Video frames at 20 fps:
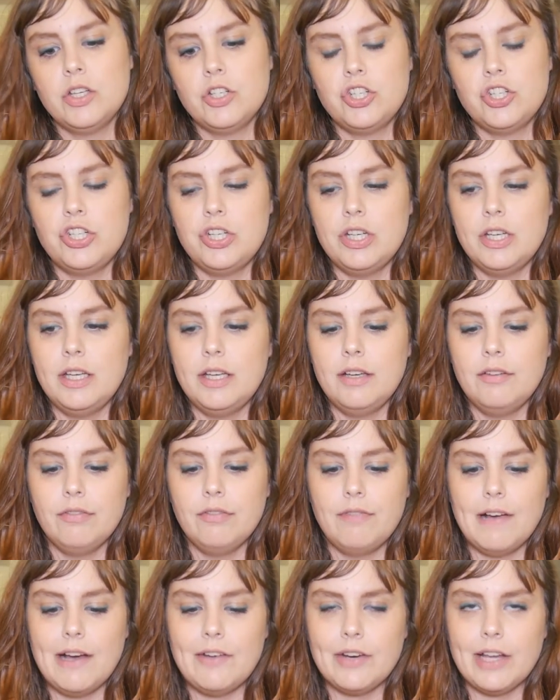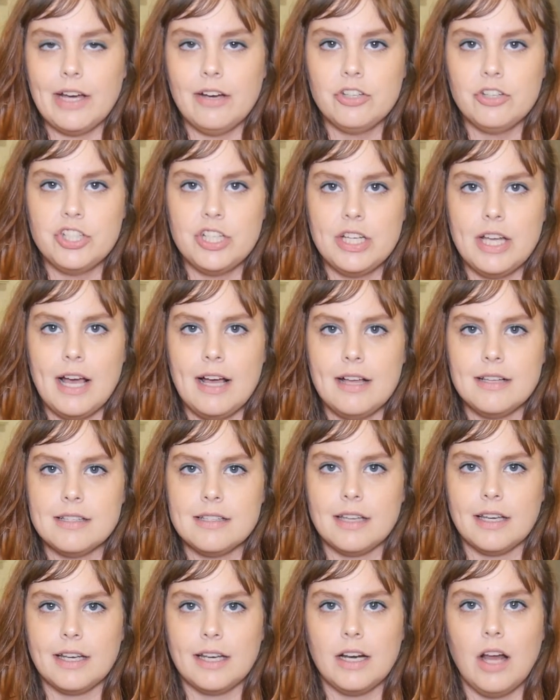she found out she
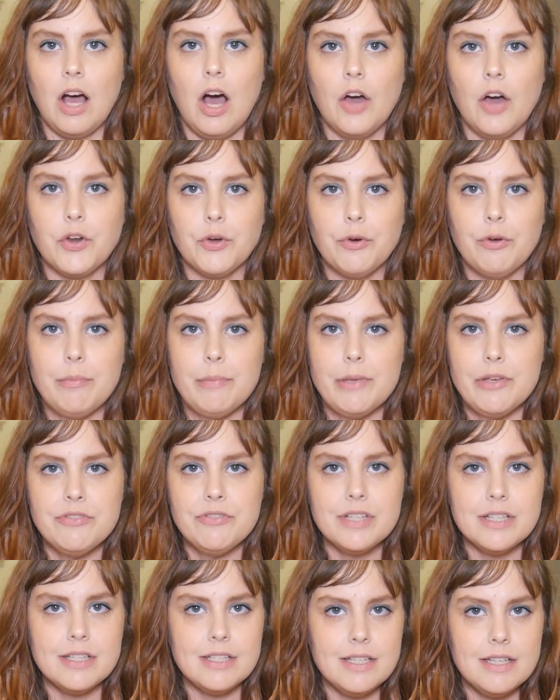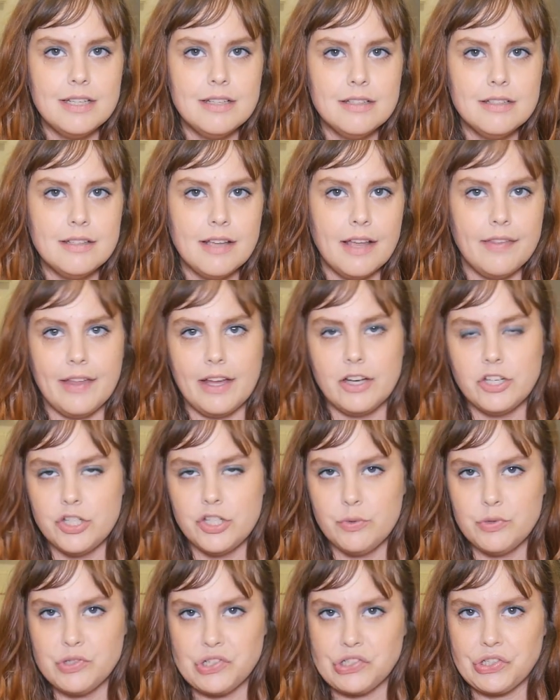has like an autoimmune disease and that
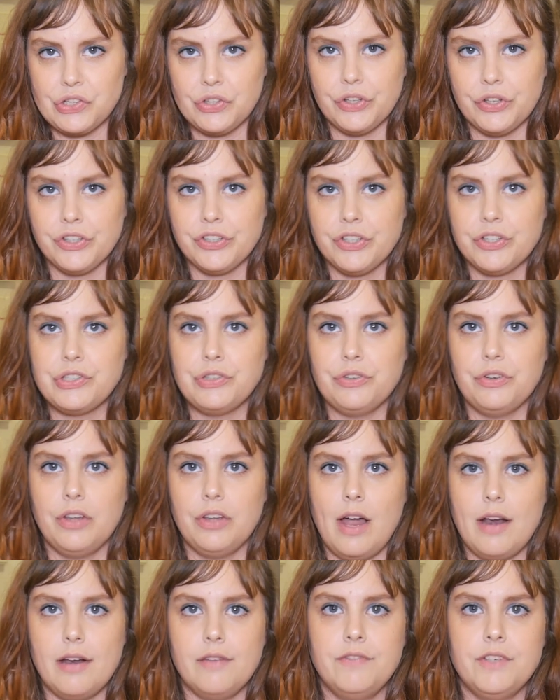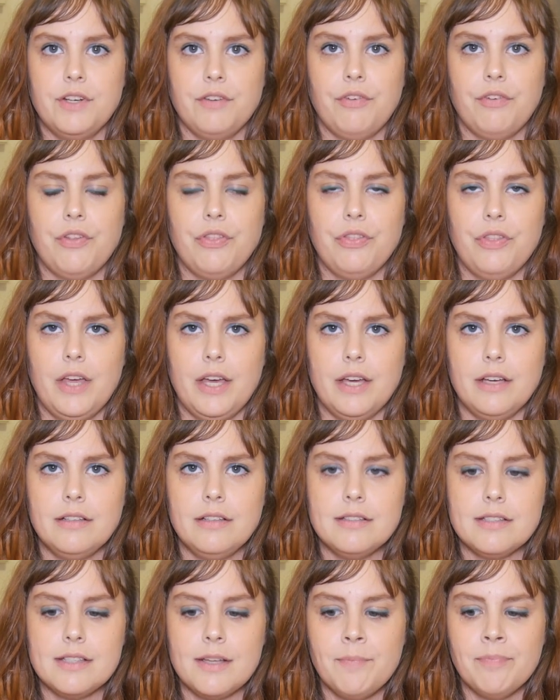she was just allergic to a lot of different
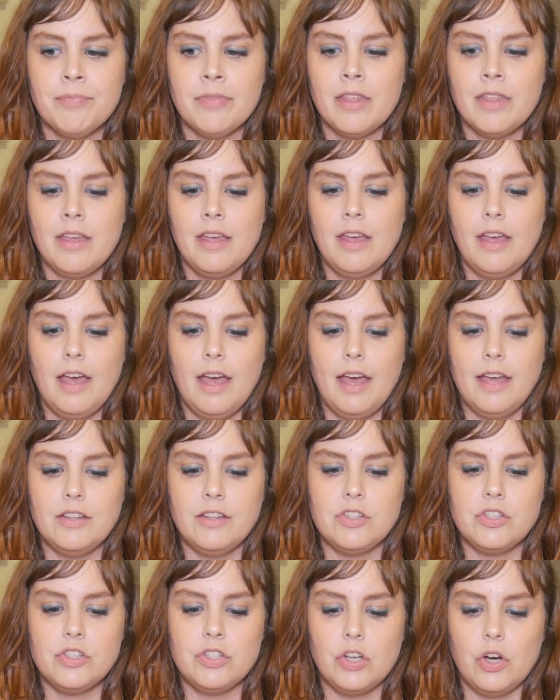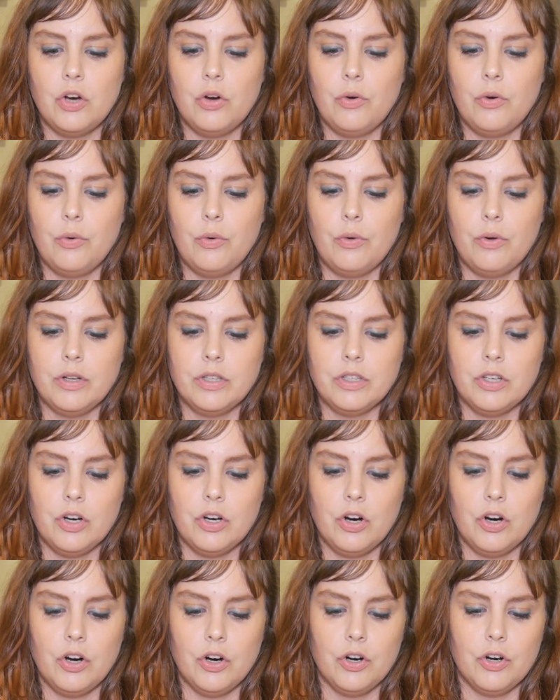things. And so
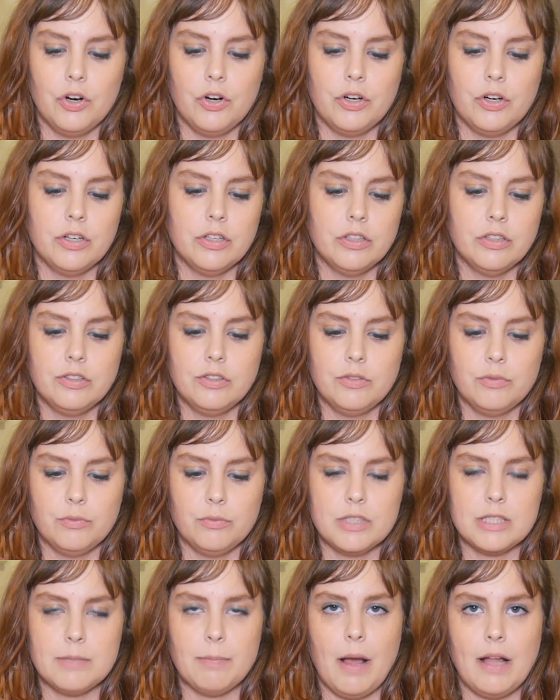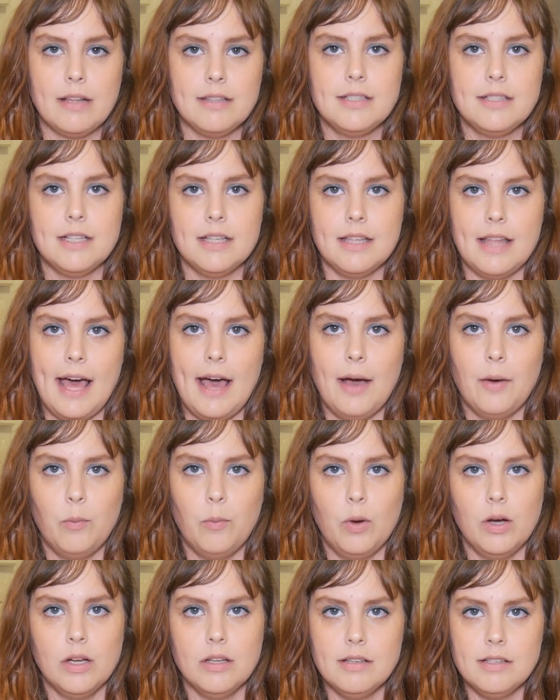her response to
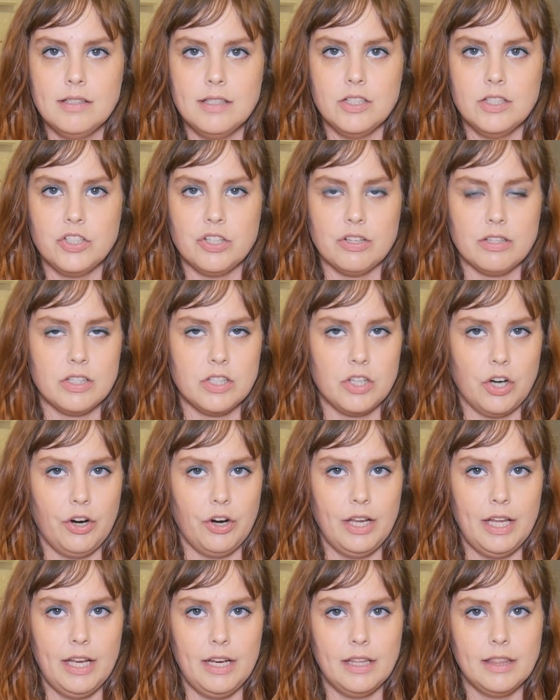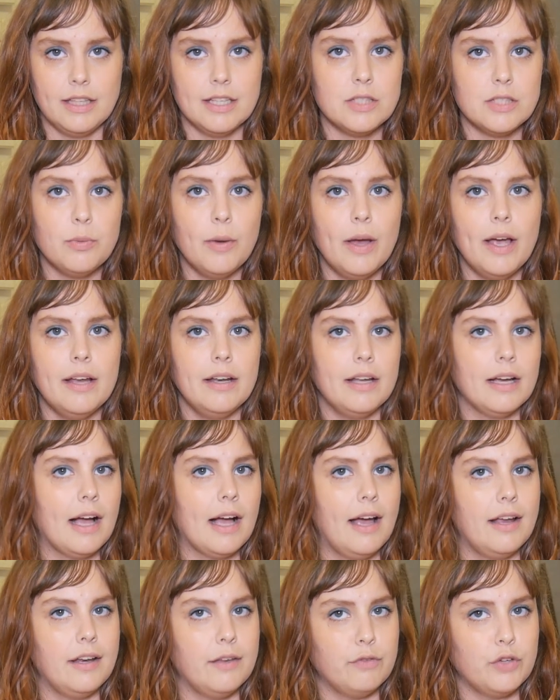that was to just start eating this way, and it
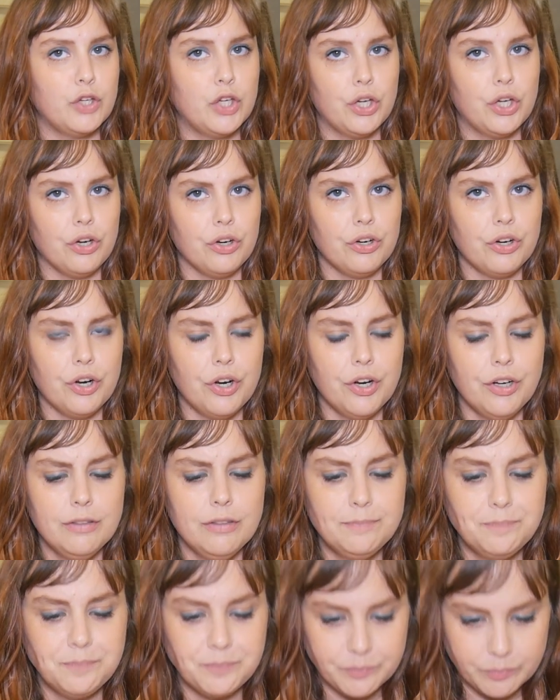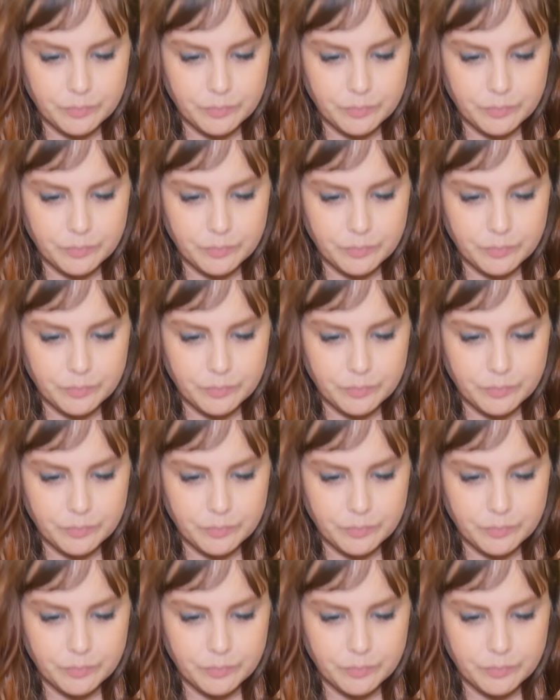kind of cured her.